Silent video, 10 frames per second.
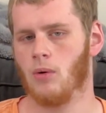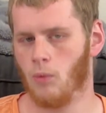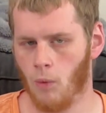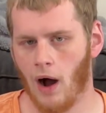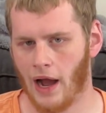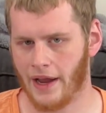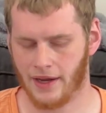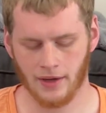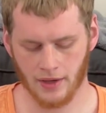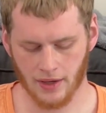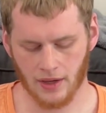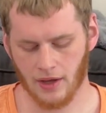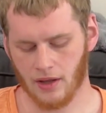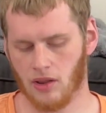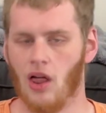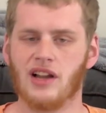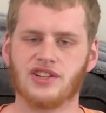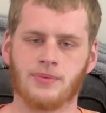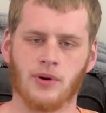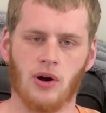Why?
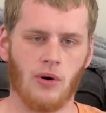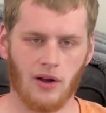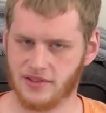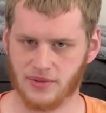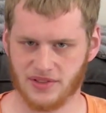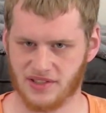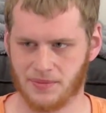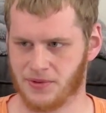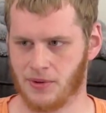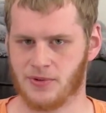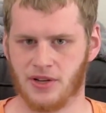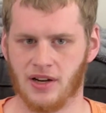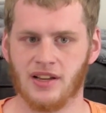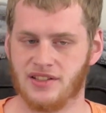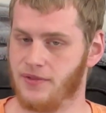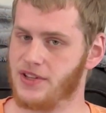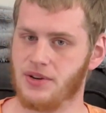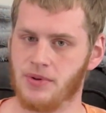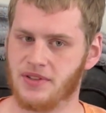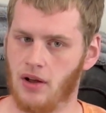Logic Pro also is a subscription.
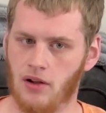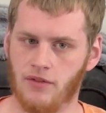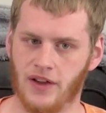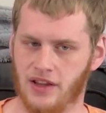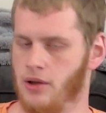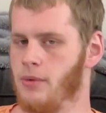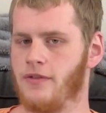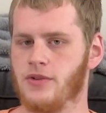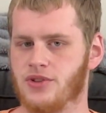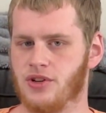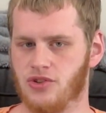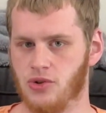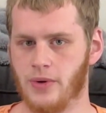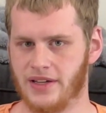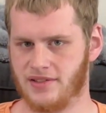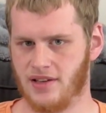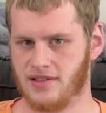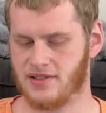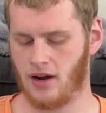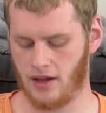DaVinci Resolve and LumaFusion do
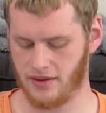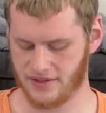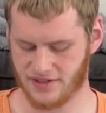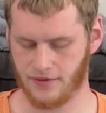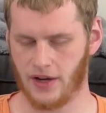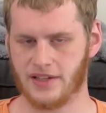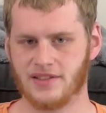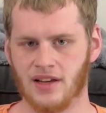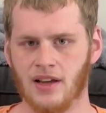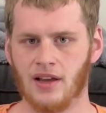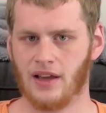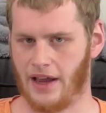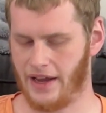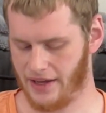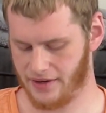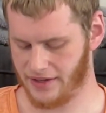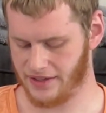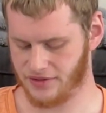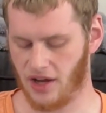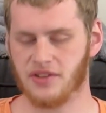exist on this device, and
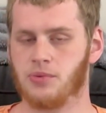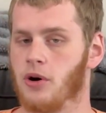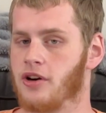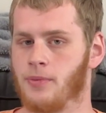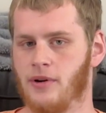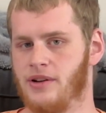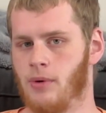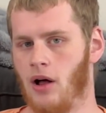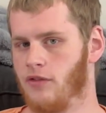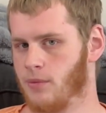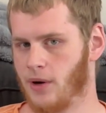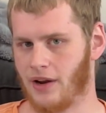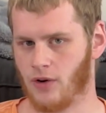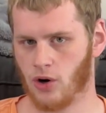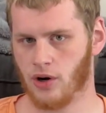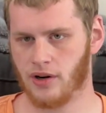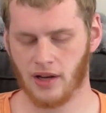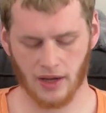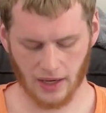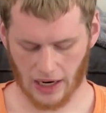it does work pretty well from what I've
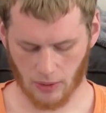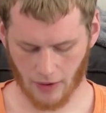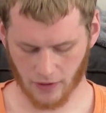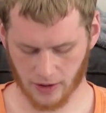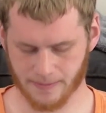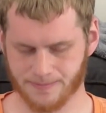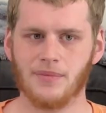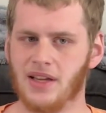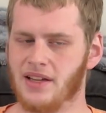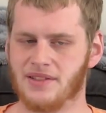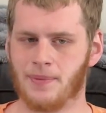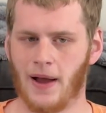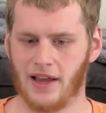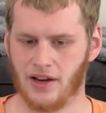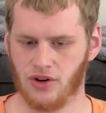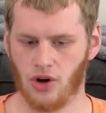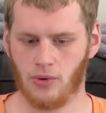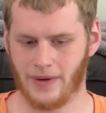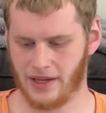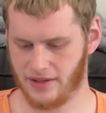heard. However, it is by no
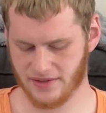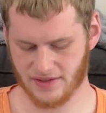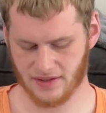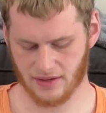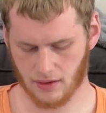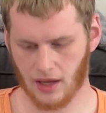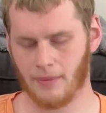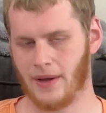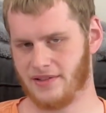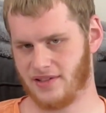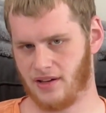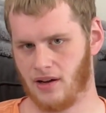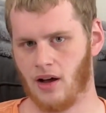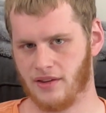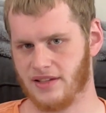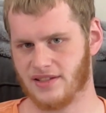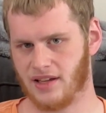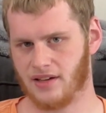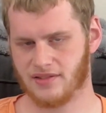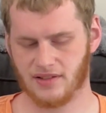means amazing on these
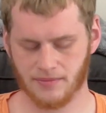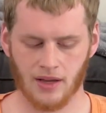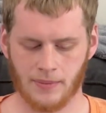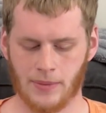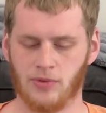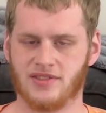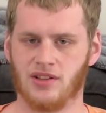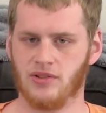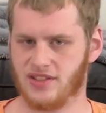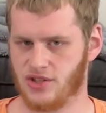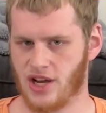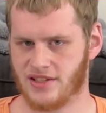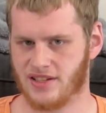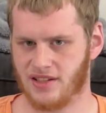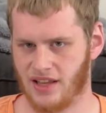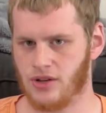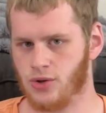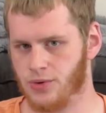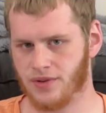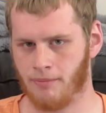things. People still suggest that you
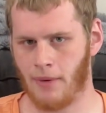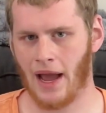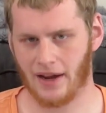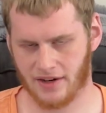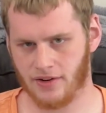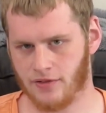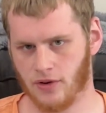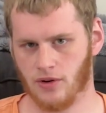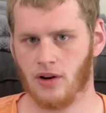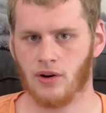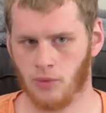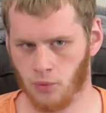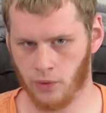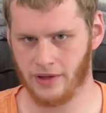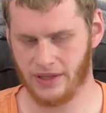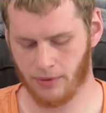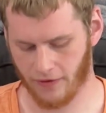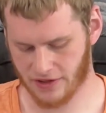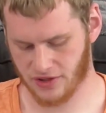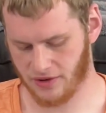use a Mac for really
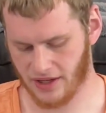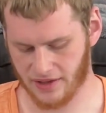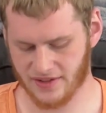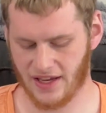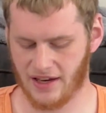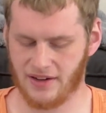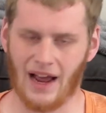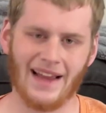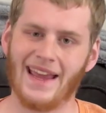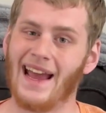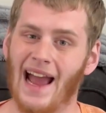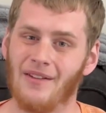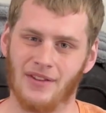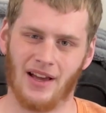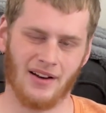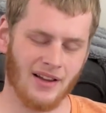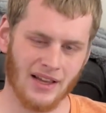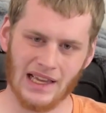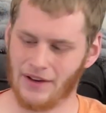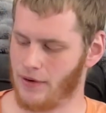professional things, and I can't have that.
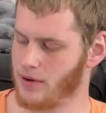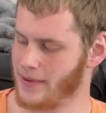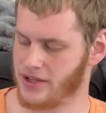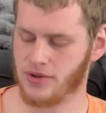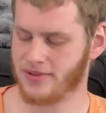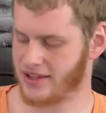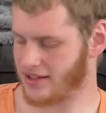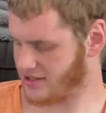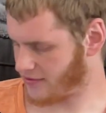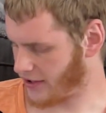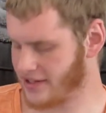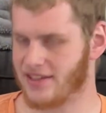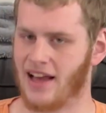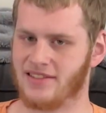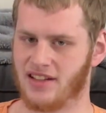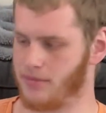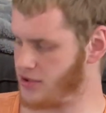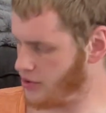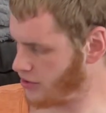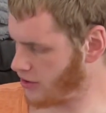If I'm going to be using this device as a
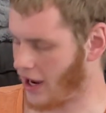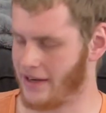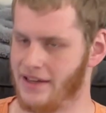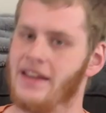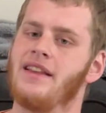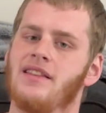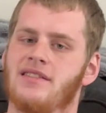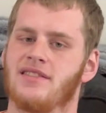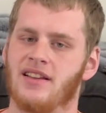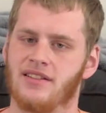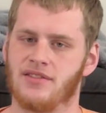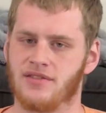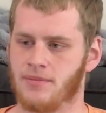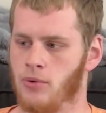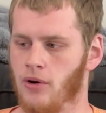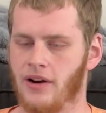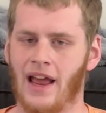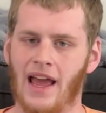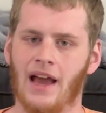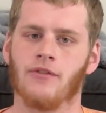computer, I need this thing to support
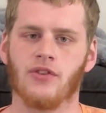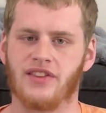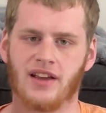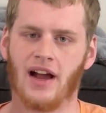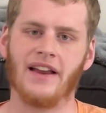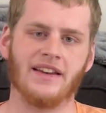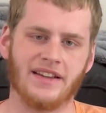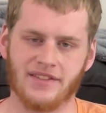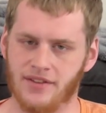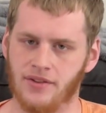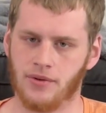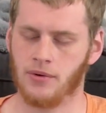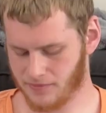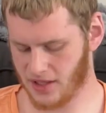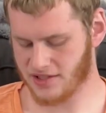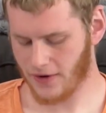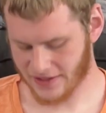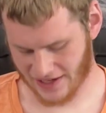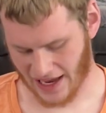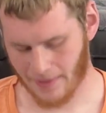everything I need to do. This device
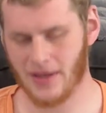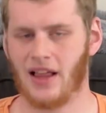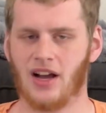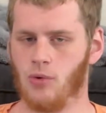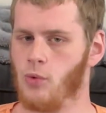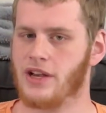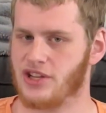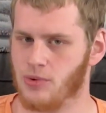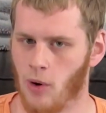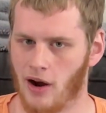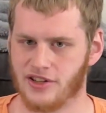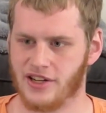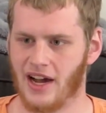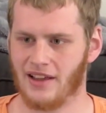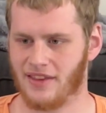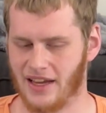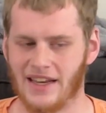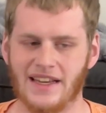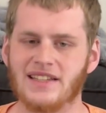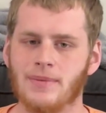can't be like a wishy-washy kind of thing. It
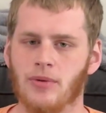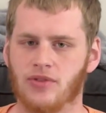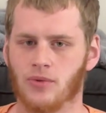needs to be able to